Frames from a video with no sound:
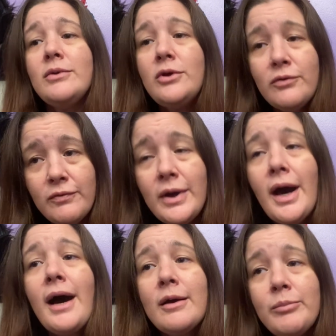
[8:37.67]
You've
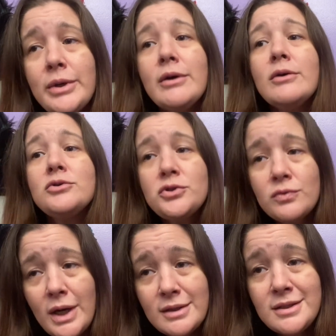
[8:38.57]
got to build
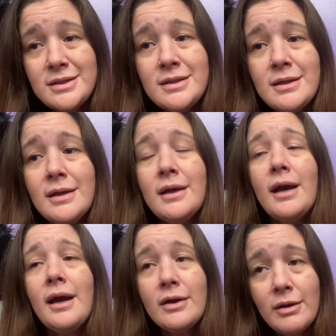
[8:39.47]
trust
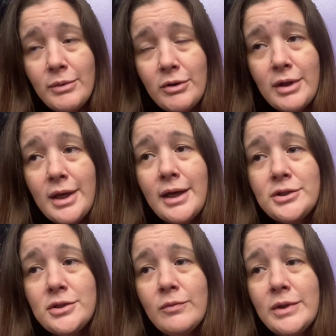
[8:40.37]
and
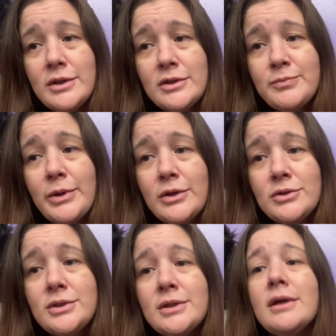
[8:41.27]
communication with this
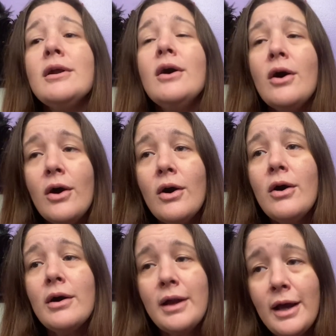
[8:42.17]
person
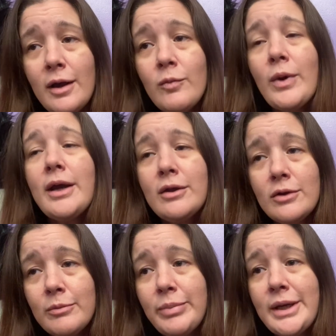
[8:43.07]
on a
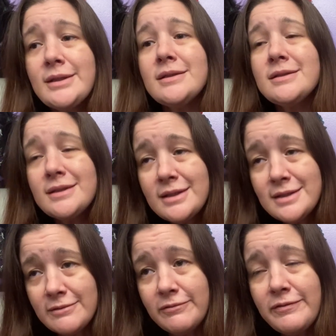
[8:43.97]
regular basis. It's
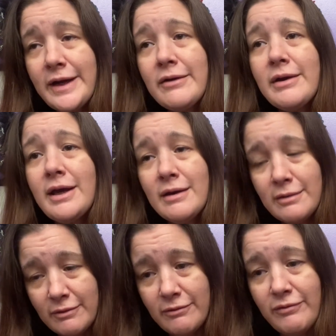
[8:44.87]
a very,
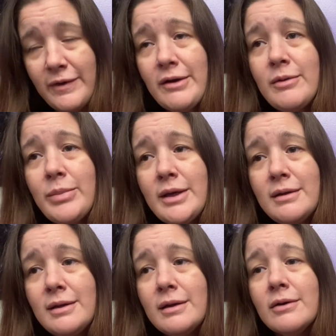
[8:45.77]
very
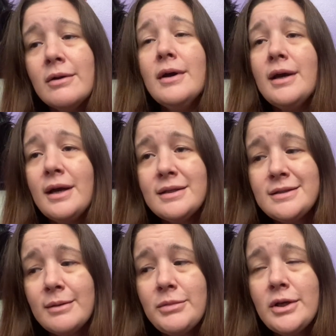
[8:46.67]
big deal, and
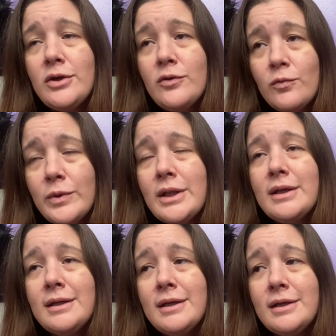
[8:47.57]
something you
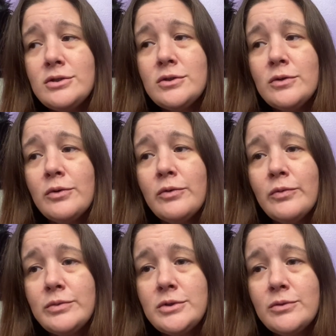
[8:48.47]
really need
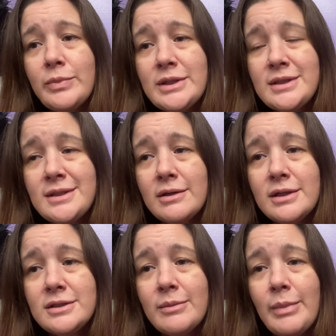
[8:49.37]
to be
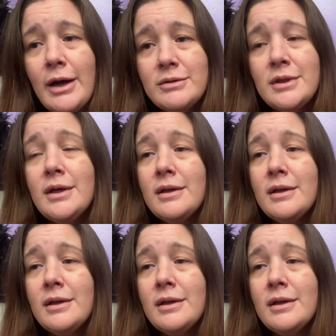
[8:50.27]
serious about.